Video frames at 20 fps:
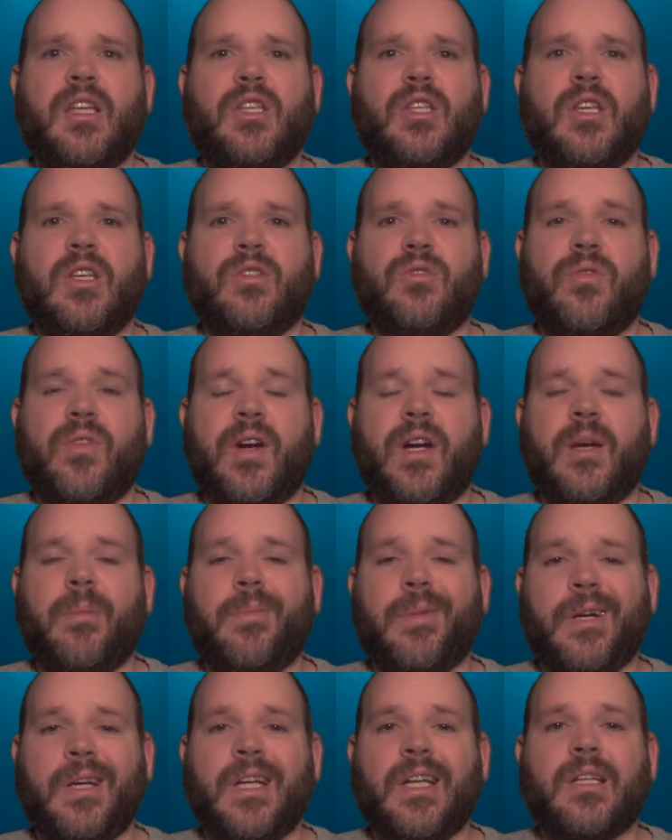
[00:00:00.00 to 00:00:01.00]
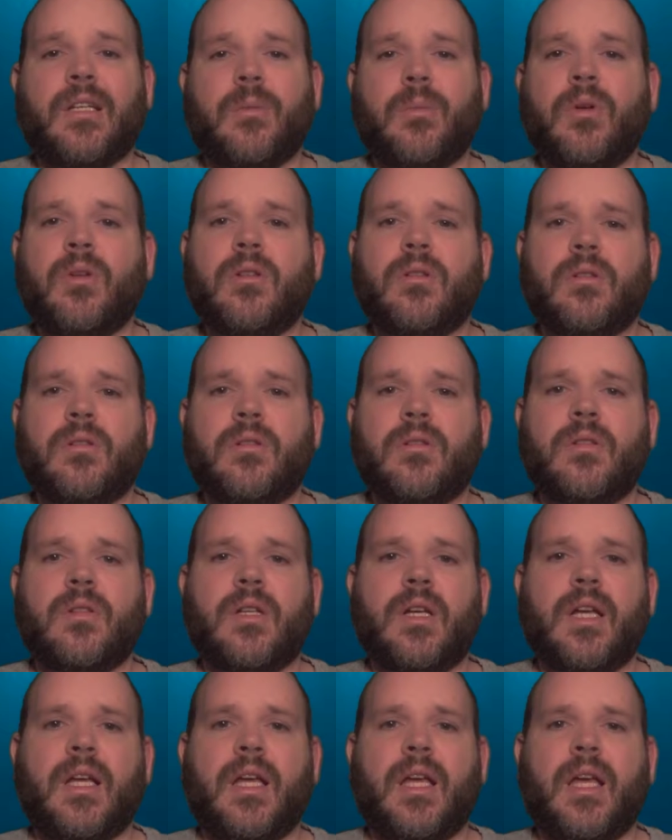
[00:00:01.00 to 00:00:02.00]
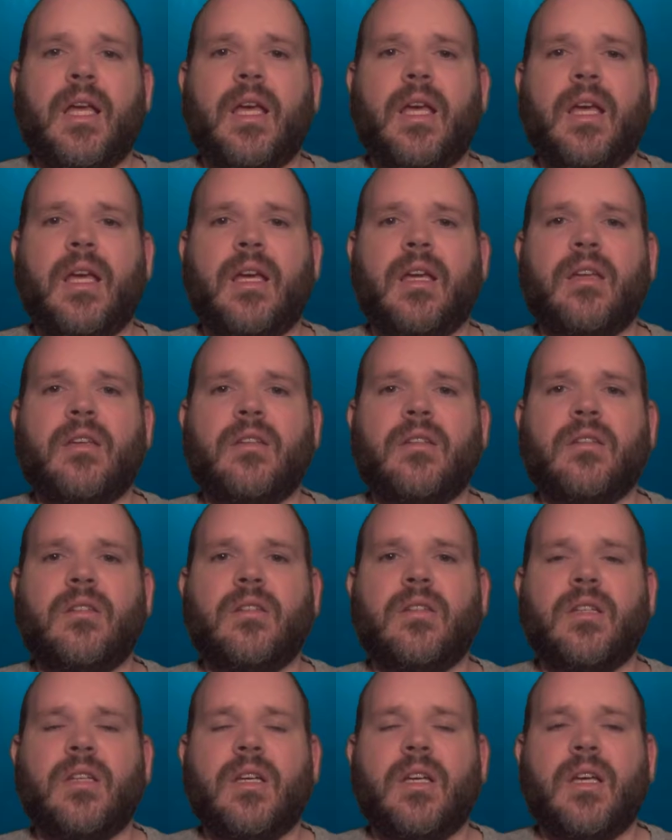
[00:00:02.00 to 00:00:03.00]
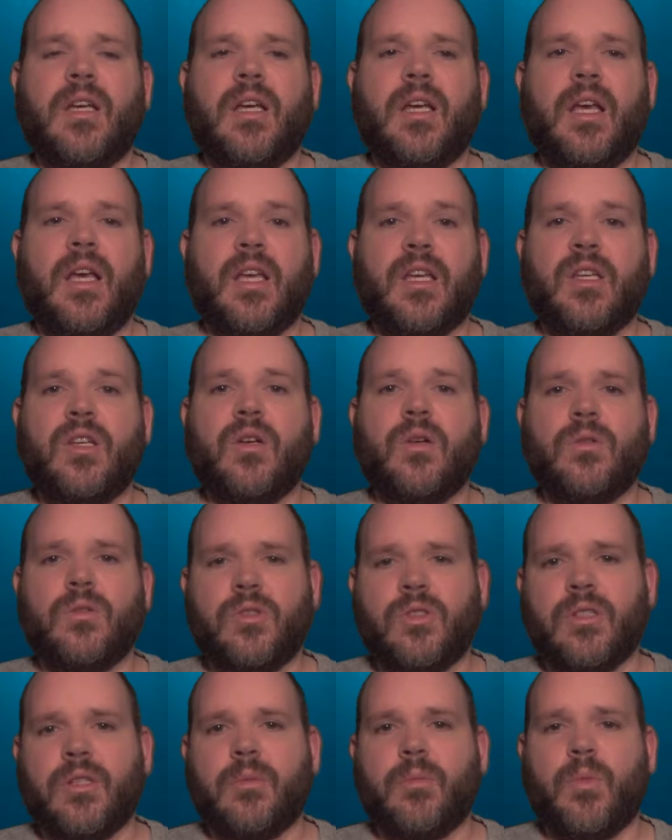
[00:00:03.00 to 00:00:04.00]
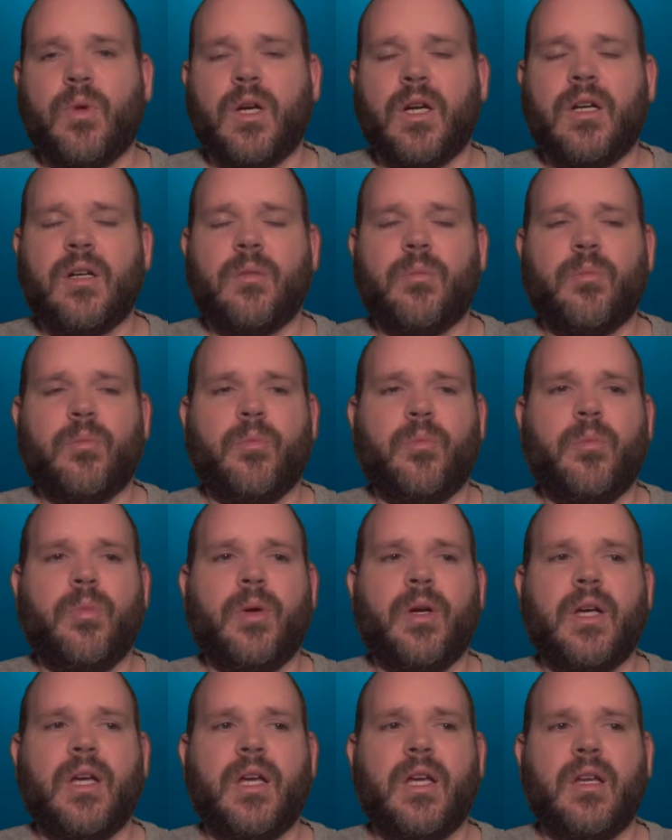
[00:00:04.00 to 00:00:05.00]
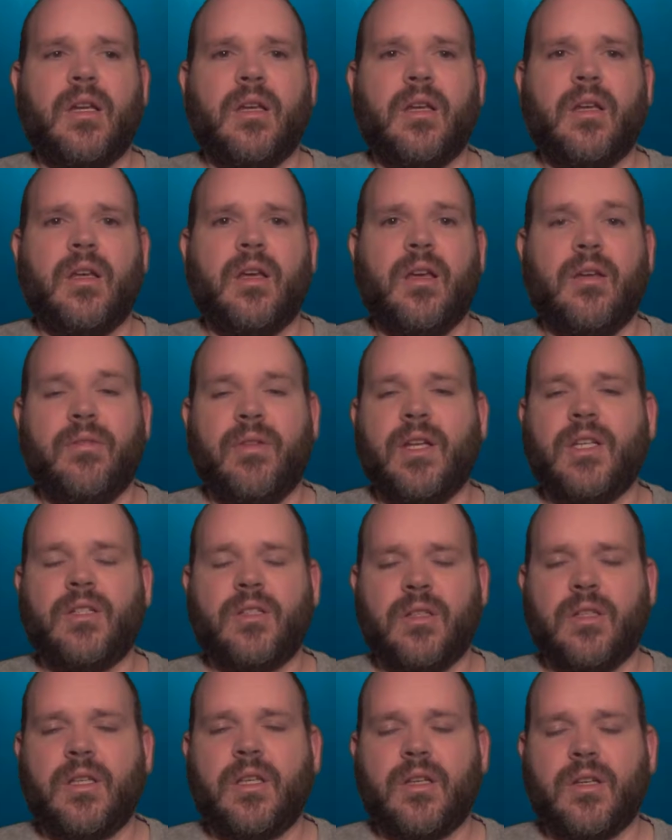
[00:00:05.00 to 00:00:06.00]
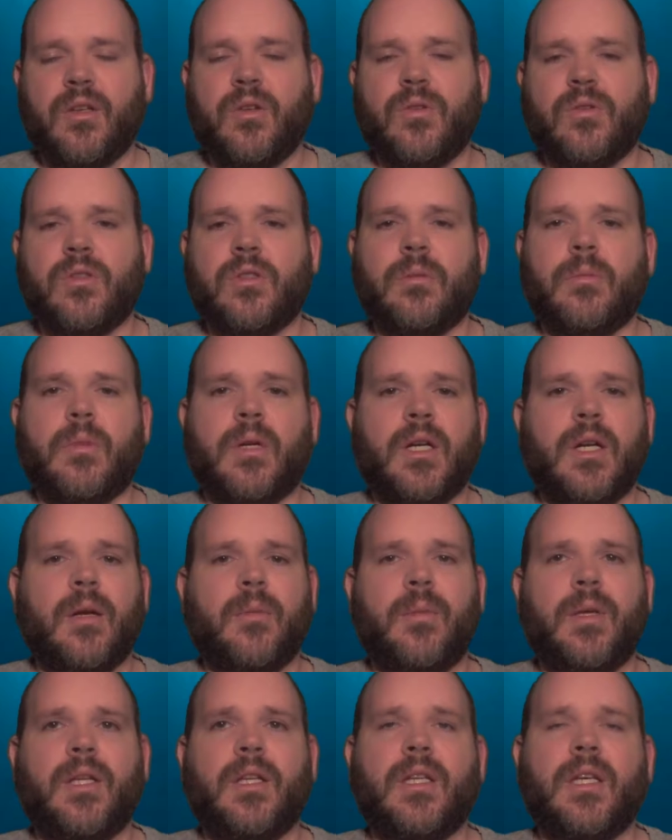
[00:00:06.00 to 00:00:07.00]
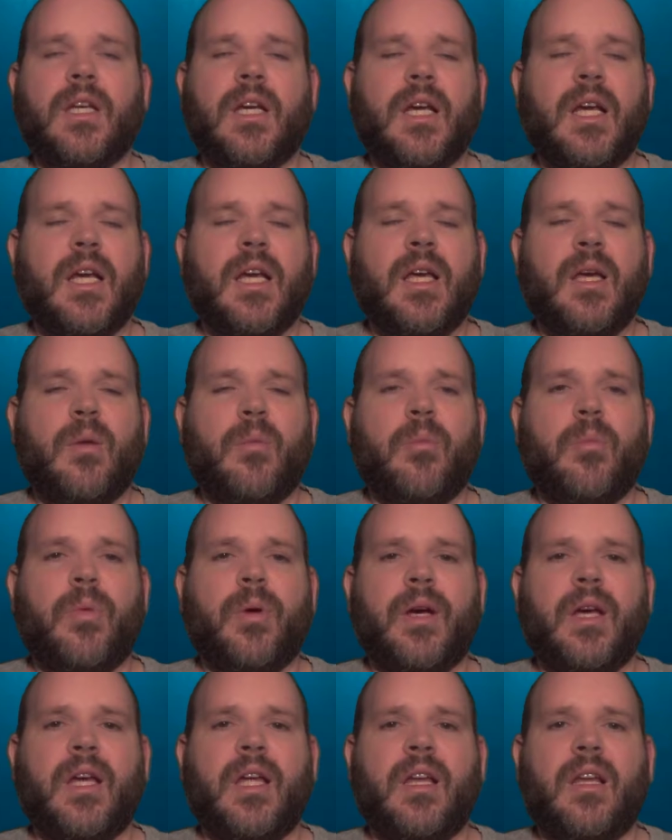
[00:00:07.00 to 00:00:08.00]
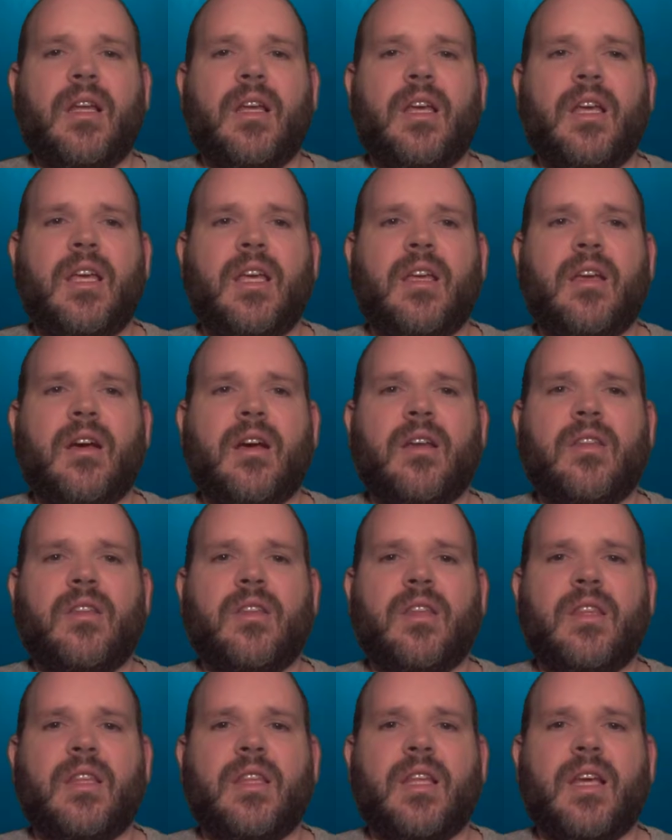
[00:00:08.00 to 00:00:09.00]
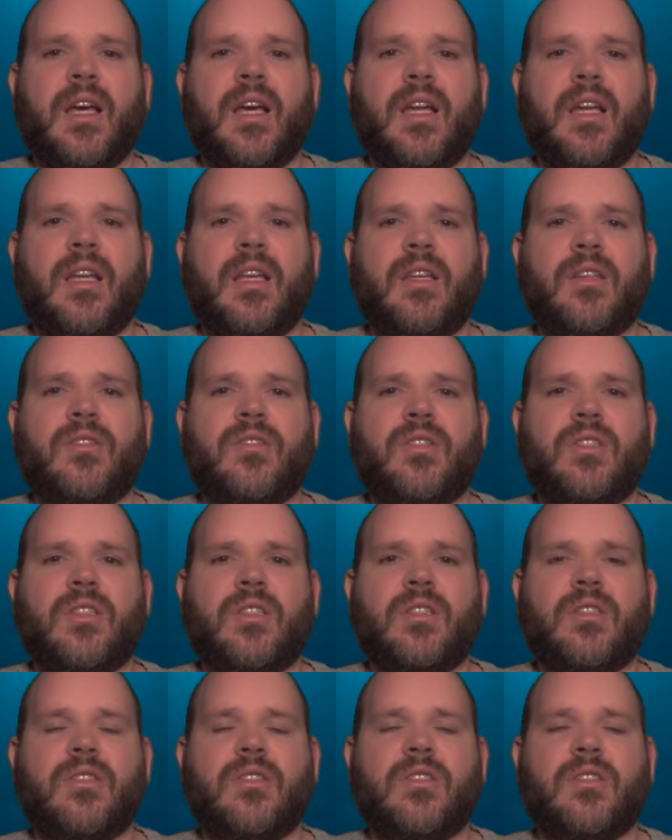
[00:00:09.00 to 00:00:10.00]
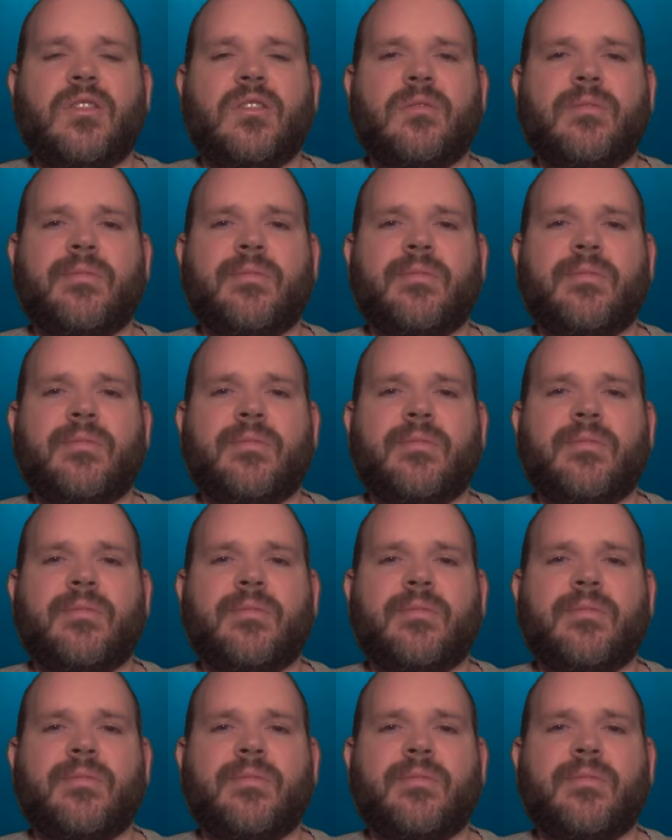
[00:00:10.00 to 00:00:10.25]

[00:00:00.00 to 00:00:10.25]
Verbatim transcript: is very predictable, and it goes somewhere, but eventually it goes somewhere, I mean. But other than that, it's just,